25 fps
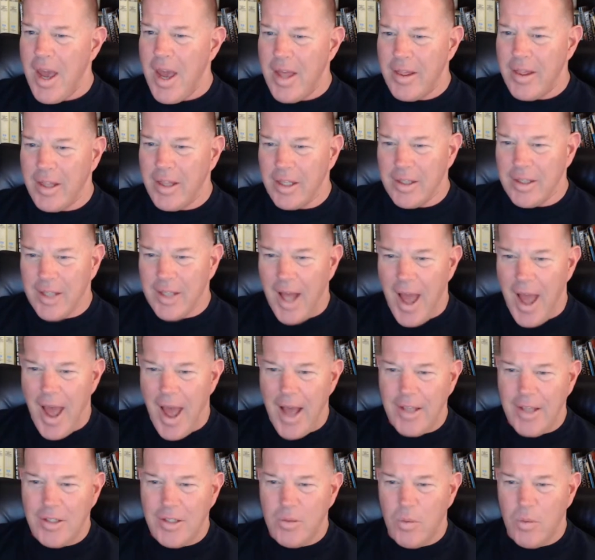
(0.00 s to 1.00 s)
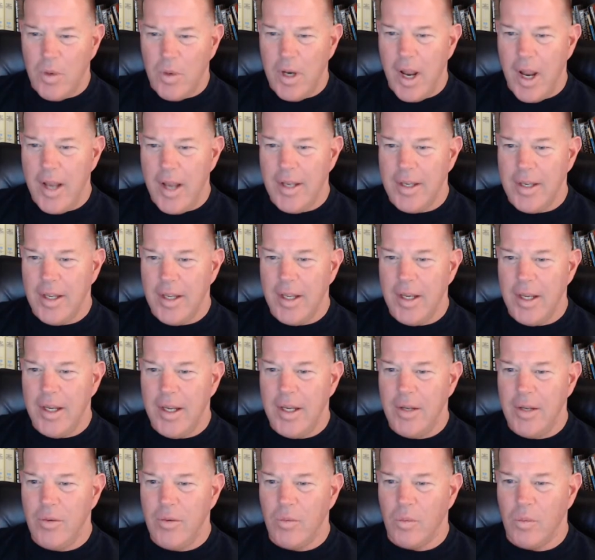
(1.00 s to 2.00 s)
the last one I
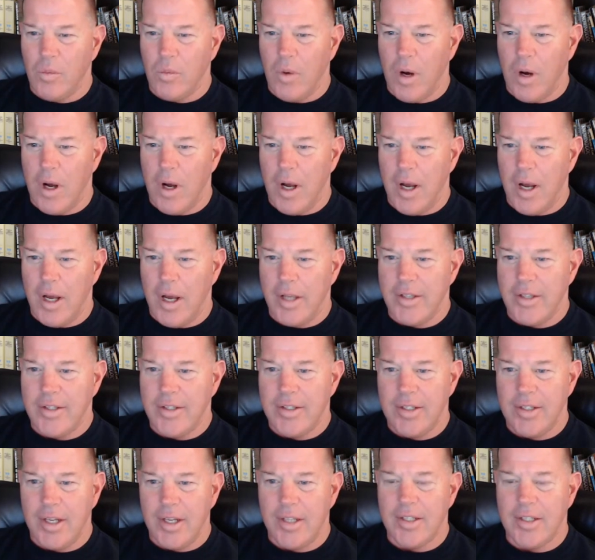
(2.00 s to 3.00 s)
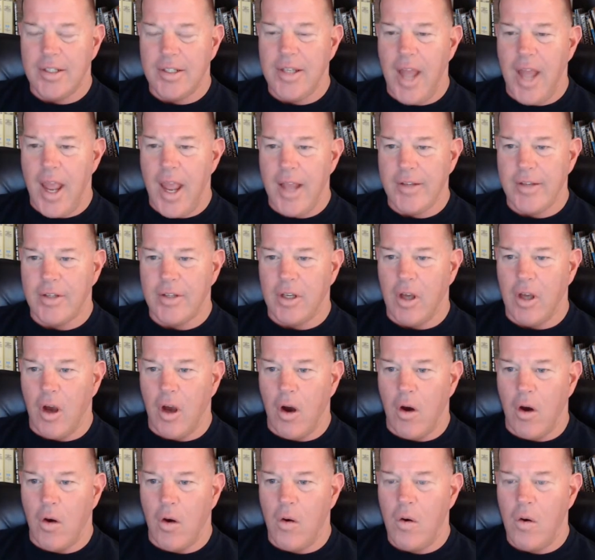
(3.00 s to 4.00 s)
did was 6 days
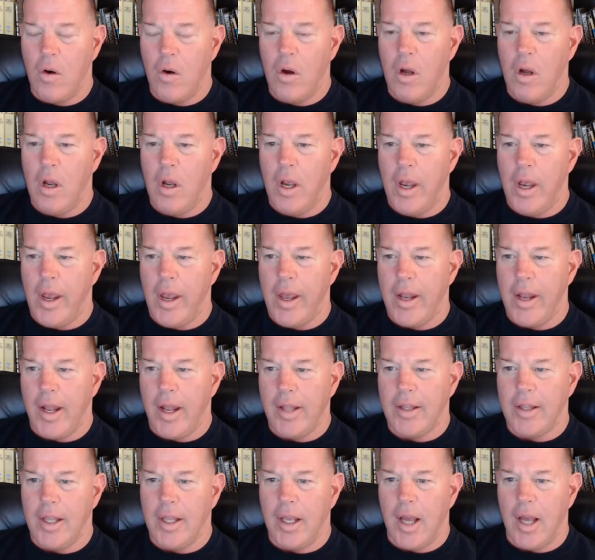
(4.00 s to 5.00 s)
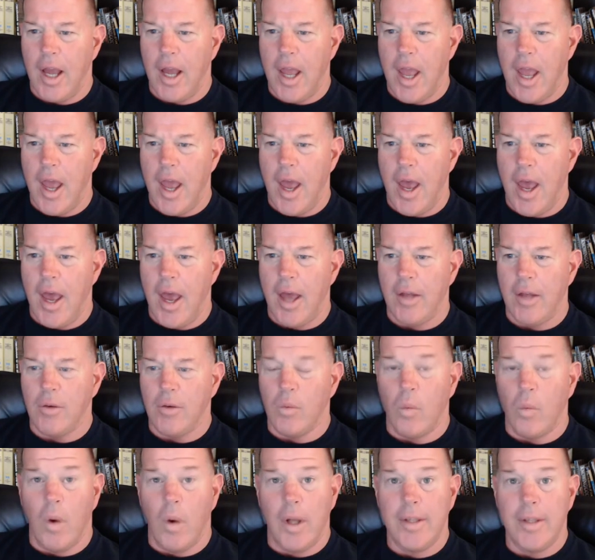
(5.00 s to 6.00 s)
ago, and I think I had
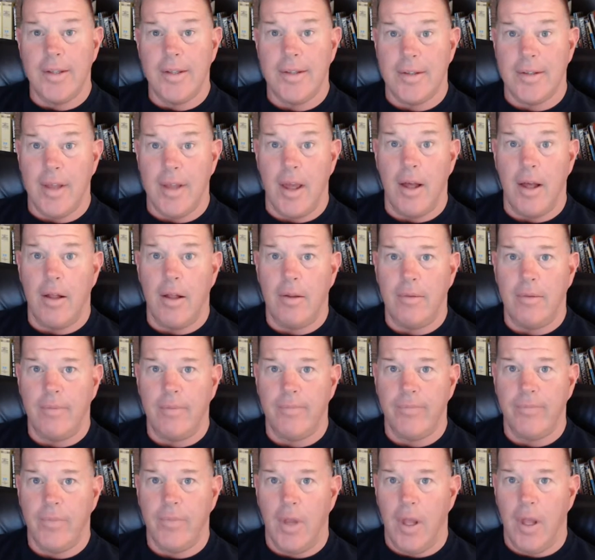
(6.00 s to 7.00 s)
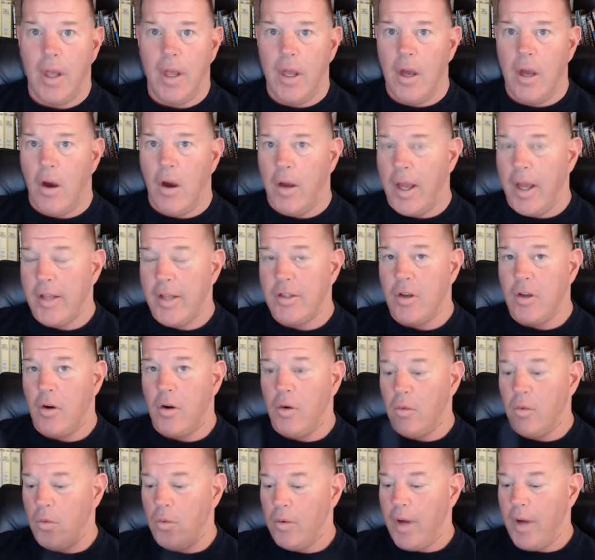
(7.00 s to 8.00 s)
one sale. Okay,
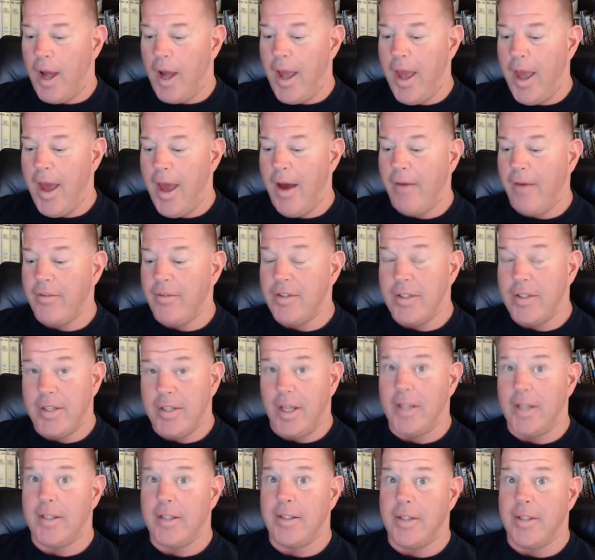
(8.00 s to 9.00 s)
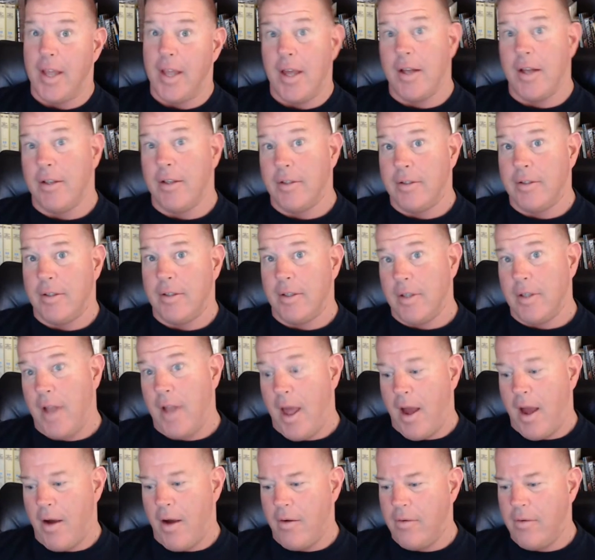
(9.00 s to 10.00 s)
so I have 6 sales
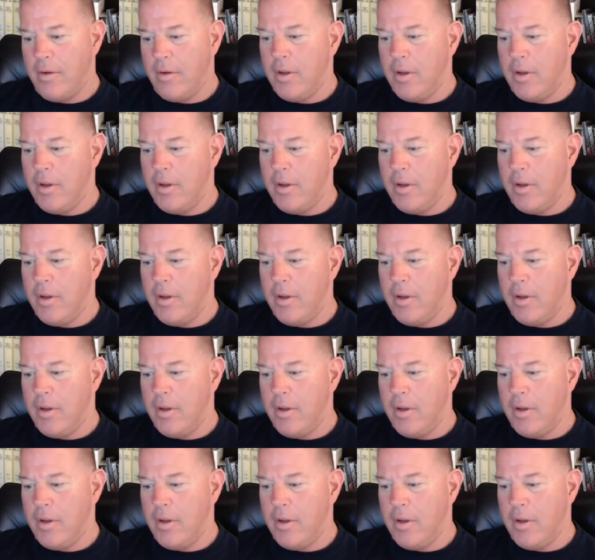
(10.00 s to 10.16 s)
now.